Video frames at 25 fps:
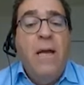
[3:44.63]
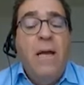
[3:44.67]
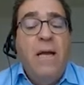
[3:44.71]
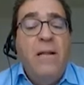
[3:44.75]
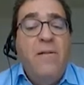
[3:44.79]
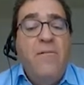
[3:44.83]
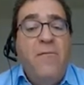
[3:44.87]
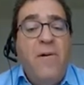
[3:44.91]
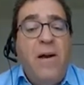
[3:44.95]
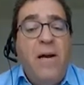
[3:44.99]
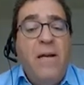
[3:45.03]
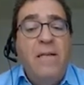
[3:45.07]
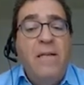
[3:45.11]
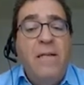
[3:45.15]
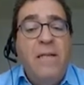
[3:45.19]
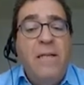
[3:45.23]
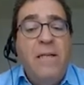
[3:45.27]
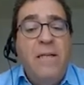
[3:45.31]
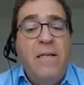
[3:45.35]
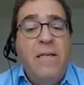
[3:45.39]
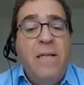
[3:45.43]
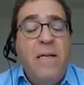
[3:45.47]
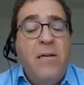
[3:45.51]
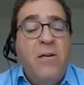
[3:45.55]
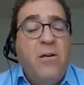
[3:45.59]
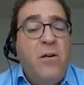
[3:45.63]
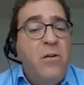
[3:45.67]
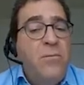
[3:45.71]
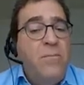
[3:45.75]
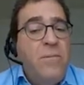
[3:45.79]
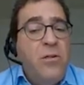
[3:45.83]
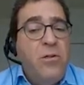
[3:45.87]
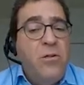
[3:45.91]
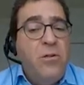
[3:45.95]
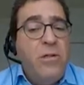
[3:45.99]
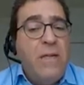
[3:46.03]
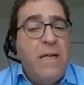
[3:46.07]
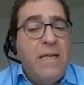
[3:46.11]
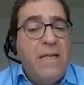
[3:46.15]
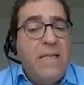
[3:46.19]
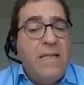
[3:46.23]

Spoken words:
and finally, the economy should